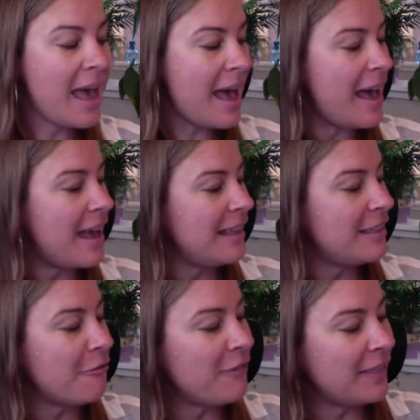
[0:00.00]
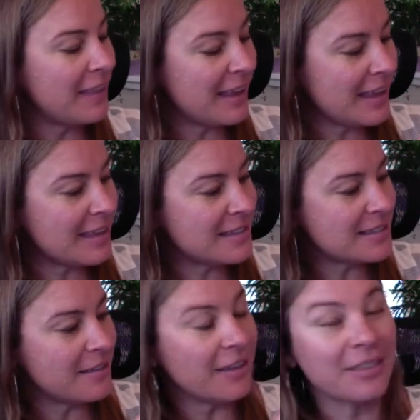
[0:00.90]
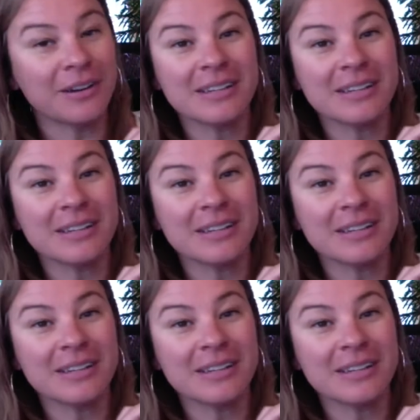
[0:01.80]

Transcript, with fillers: And the fun thing is that there